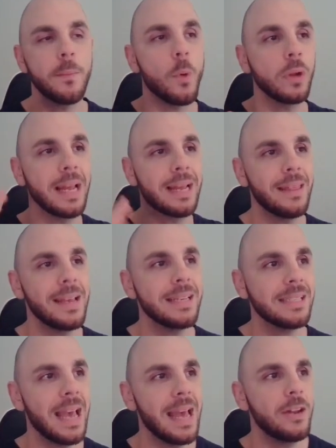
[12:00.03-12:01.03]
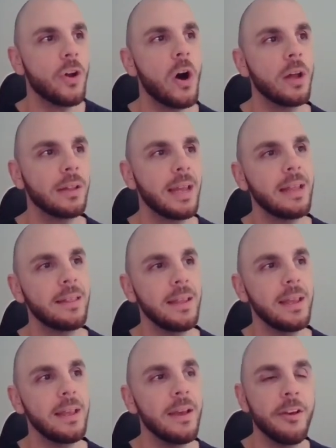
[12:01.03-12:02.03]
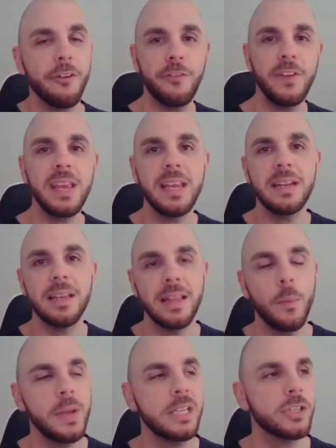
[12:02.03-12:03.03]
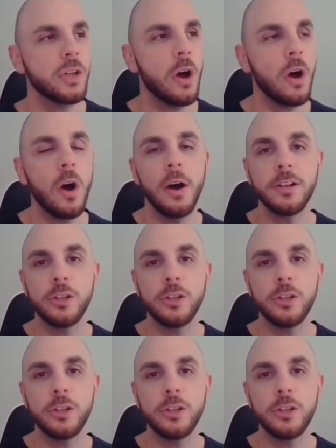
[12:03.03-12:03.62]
more like this and not like the feed that we saw on